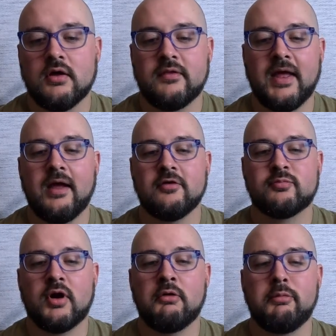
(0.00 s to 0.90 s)
That is
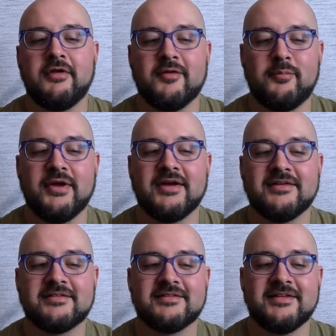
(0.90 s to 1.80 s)
probably the
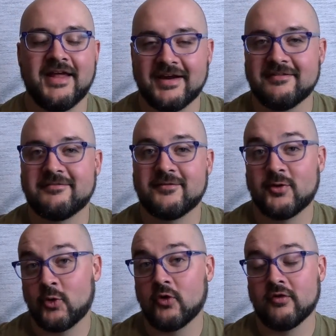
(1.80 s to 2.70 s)
biggest negative
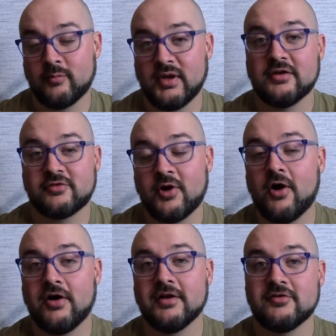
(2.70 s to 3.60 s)
or the biggest
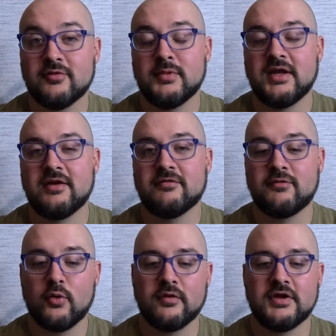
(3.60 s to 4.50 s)
con to me
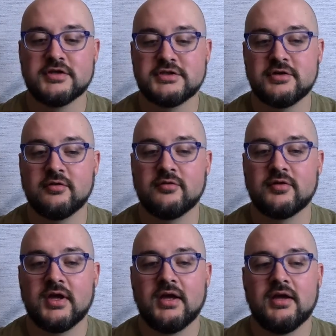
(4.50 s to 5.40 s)
for these shoes,
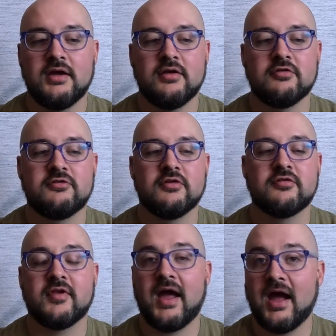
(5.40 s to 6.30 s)
is
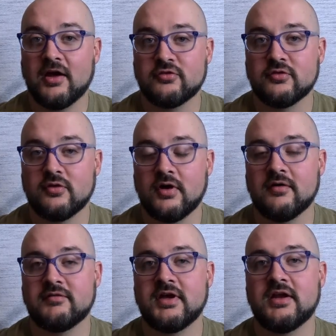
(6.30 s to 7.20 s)
just the hassle
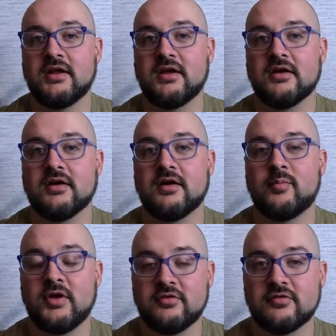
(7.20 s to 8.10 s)
of getting a
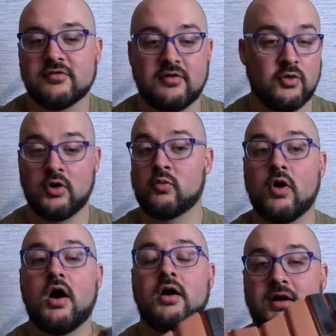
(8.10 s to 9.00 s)
piece or a
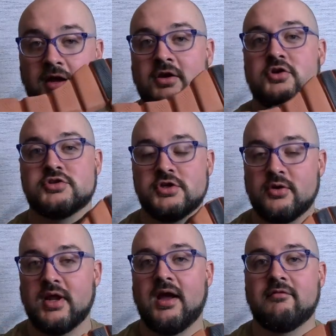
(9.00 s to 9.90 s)
rock in your shoe
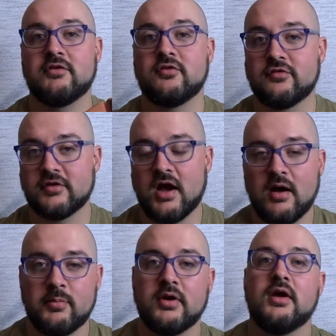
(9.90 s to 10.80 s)
and having to
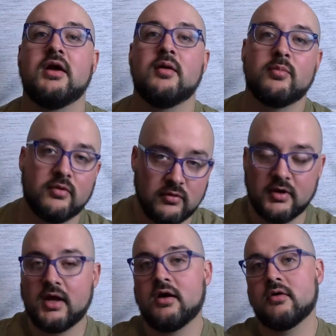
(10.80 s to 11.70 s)
stop, pull
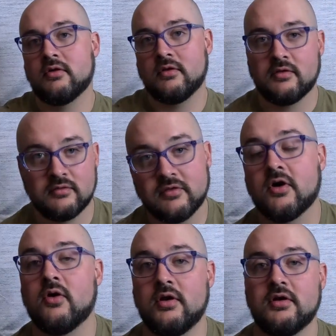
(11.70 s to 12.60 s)
it out, and
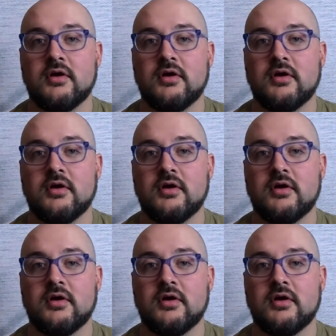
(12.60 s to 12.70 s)
throw it.